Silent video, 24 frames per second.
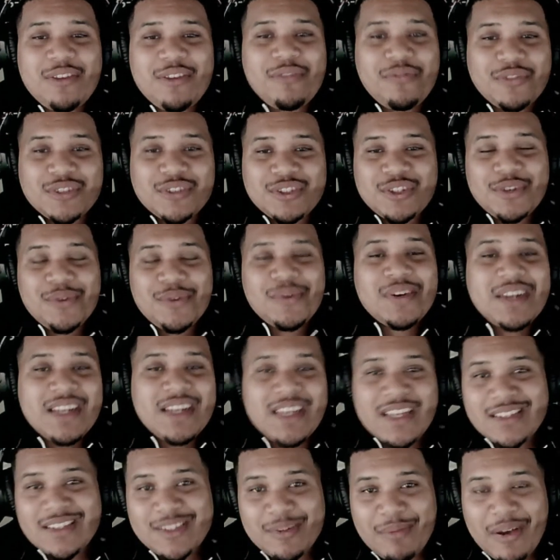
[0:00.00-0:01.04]
for tuning
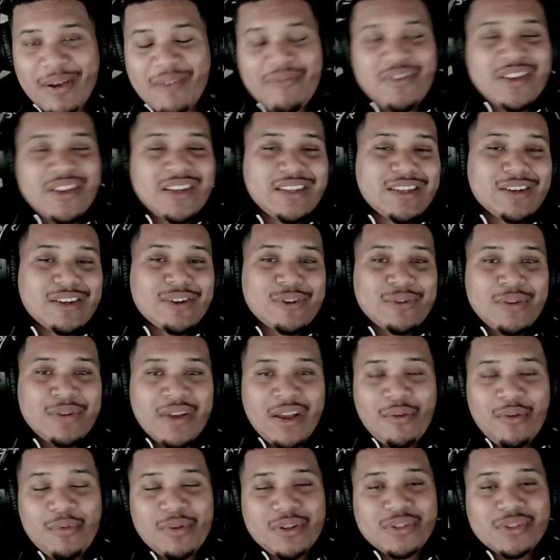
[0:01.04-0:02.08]
in to my video.
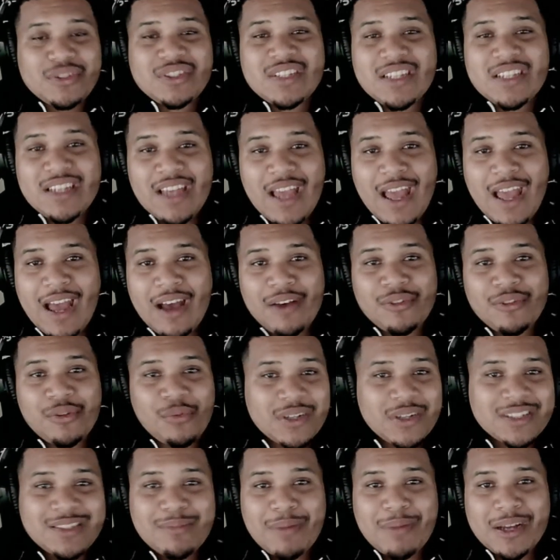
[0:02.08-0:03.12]
We'll see how the
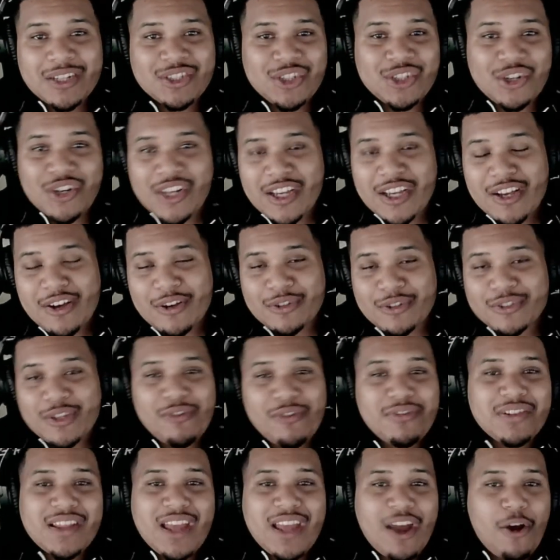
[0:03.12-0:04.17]
rest of my journey goes.
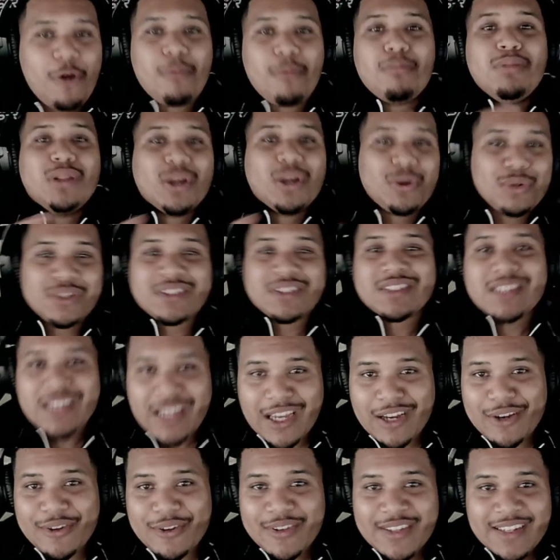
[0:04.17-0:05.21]
Hopefully I don't blow this
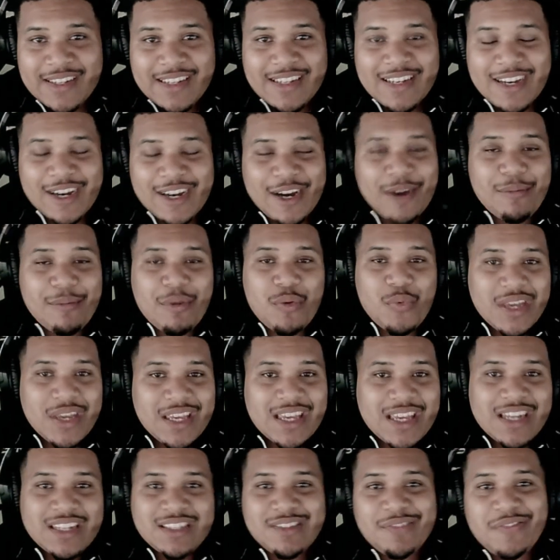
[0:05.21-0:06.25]
account um, and we
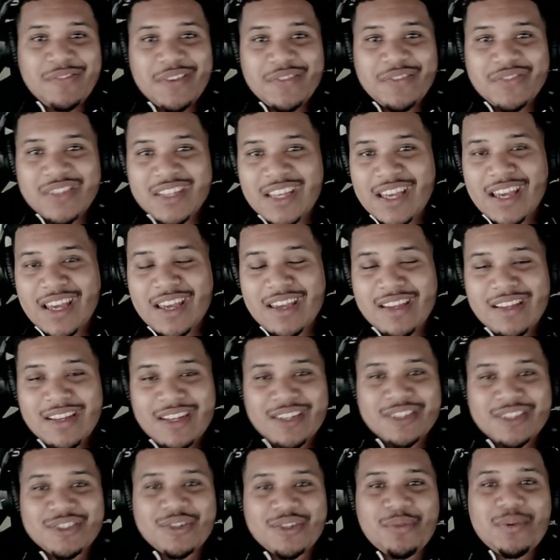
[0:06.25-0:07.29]
get it to 50K
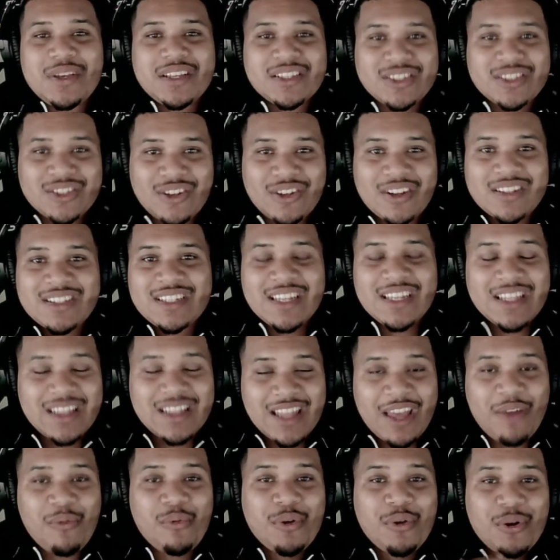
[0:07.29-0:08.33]
so we can start to get
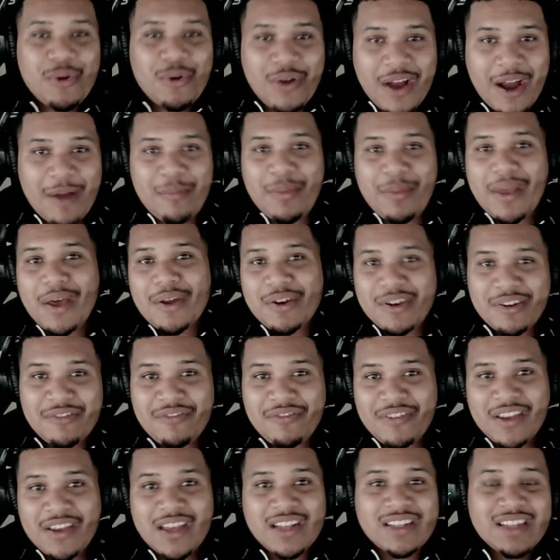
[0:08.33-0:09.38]
that real compounding
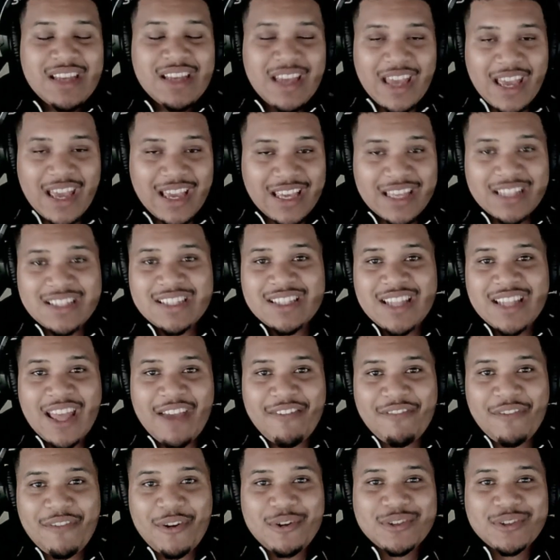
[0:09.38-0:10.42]
effect and get to
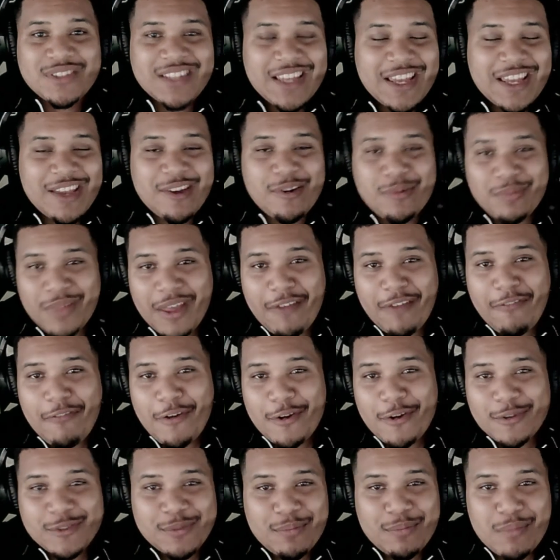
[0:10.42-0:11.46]
that first M, that
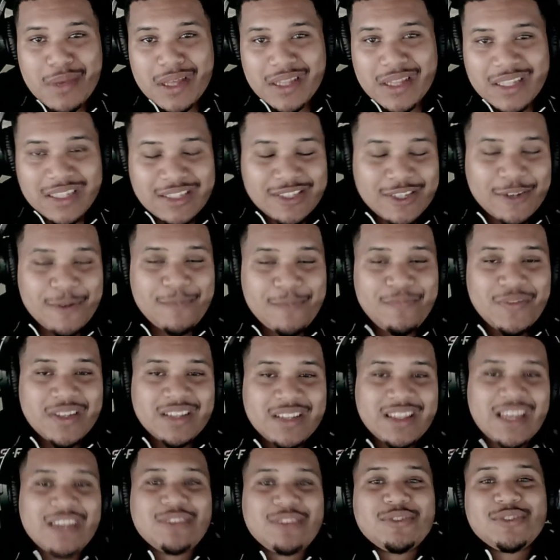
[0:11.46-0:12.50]
first milli. So
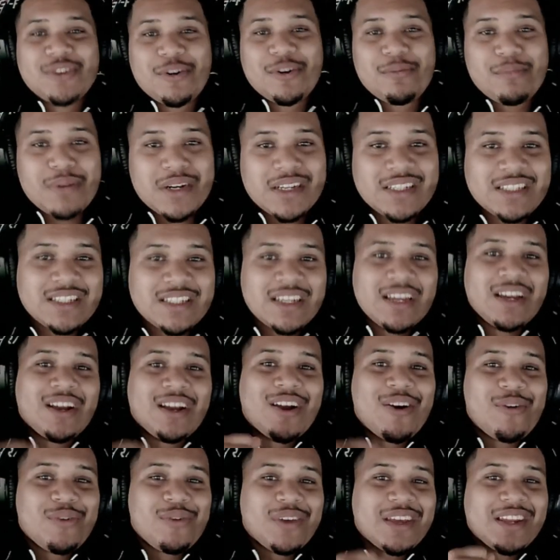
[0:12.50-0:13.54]
thank you so much.
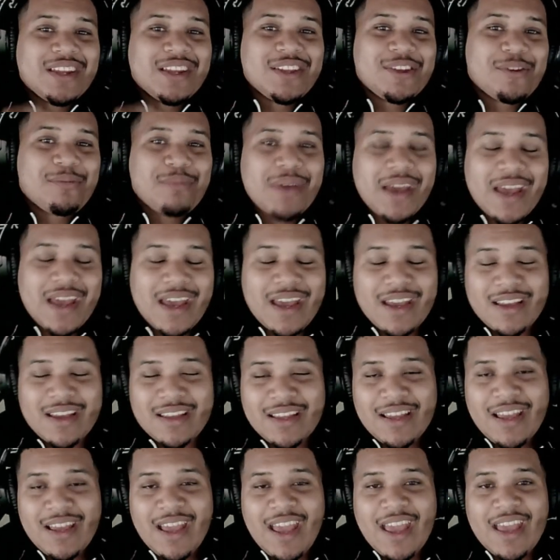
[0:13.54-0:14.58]
Go get in your
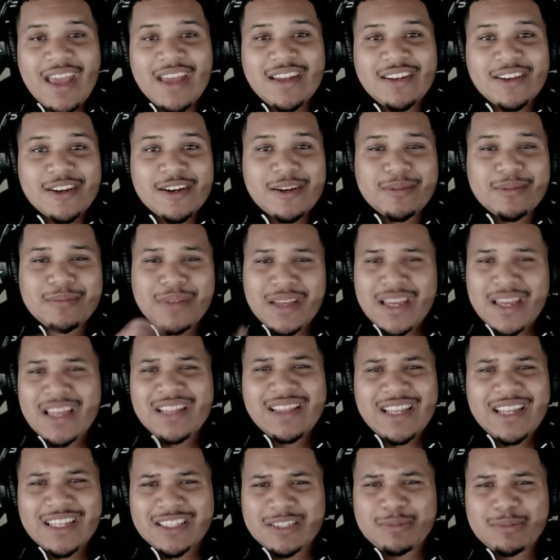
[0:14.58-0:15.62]
bag and um, hit
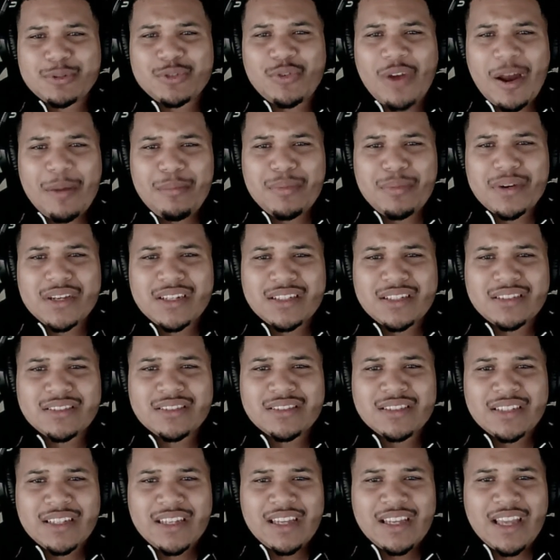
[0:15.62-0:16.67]
that subscribe button
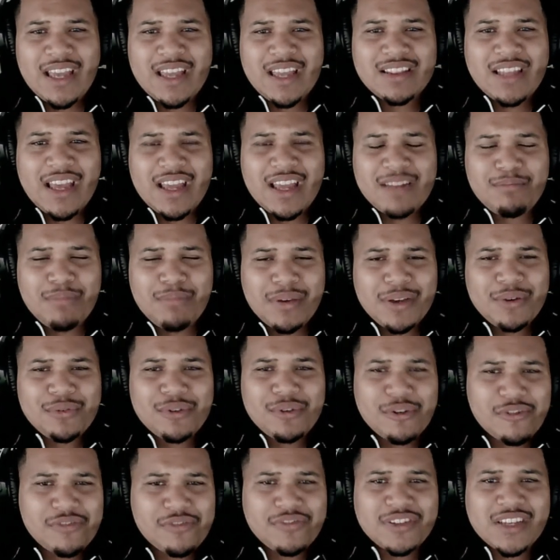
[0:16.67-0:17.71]
and that bell
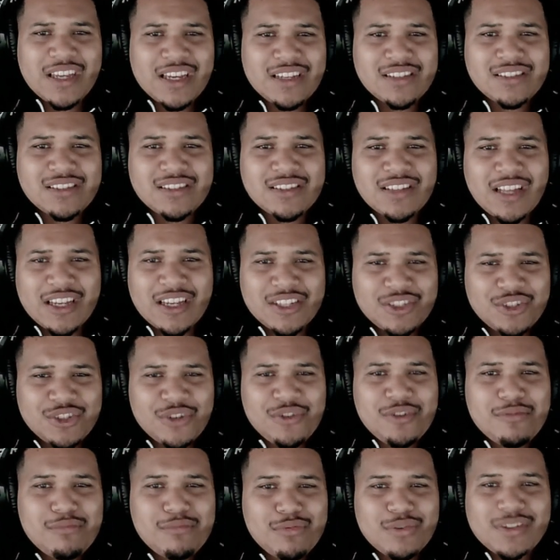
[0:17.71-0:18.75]
notification. Like show
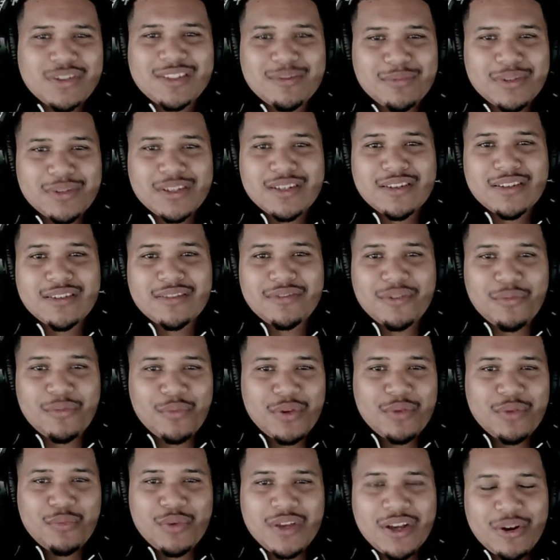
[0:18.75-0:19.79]
your boys some love and
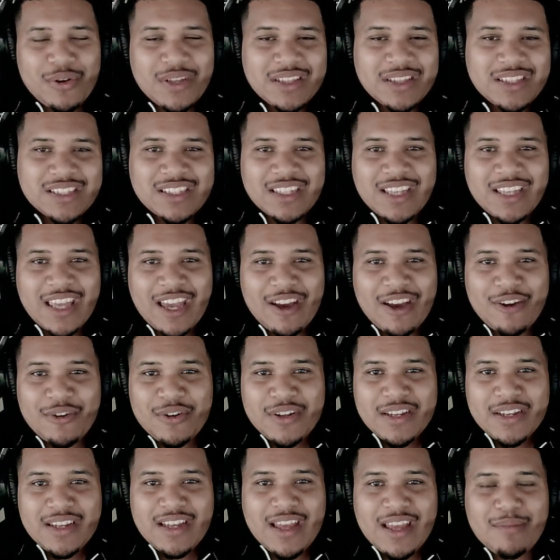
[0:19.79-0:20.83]
we, we gonna hit this account
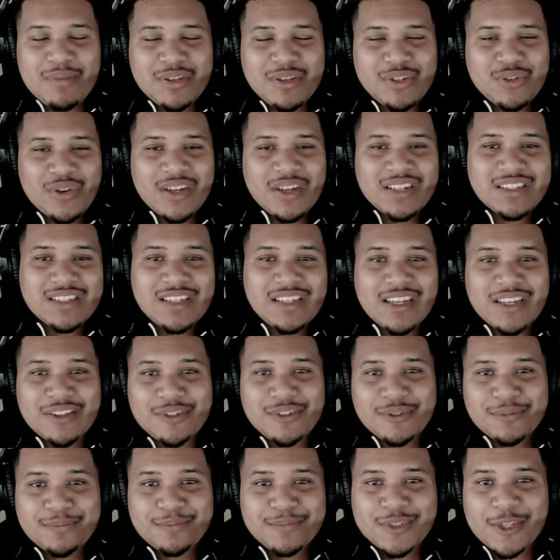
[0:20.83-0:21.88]
and be trading
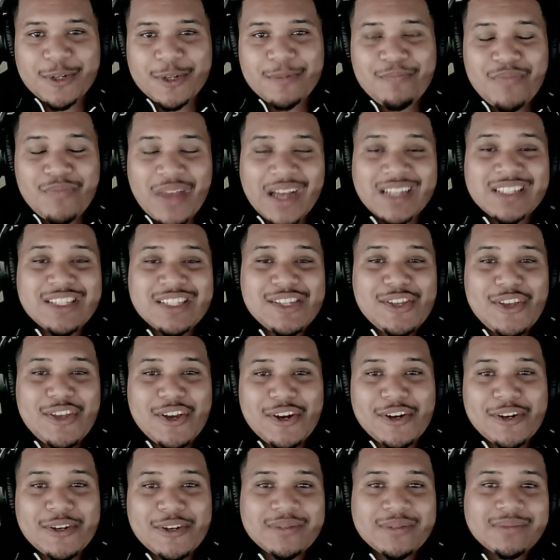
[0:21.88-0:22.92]
together. So I see
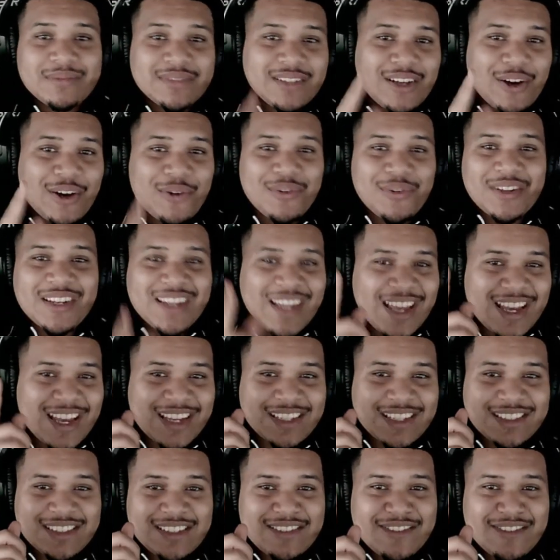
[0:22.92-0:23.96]
y'all on the
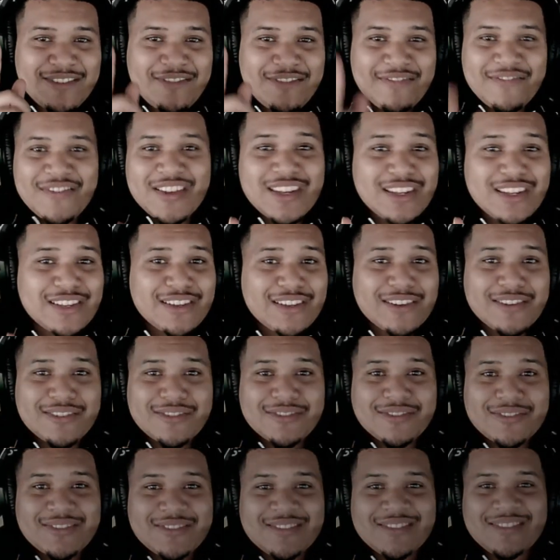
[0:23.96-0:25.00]
next
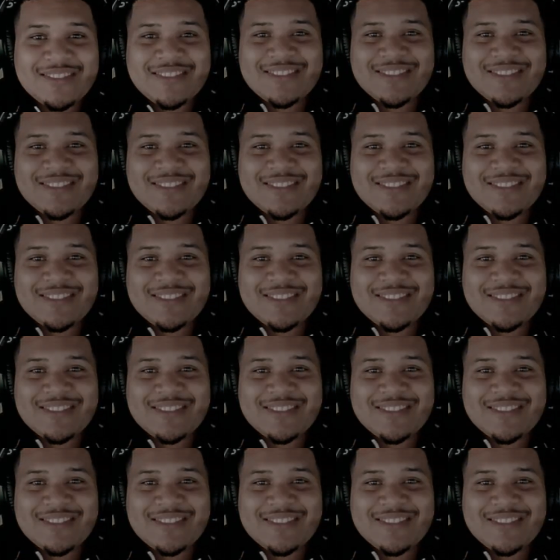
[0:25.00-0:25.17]
video.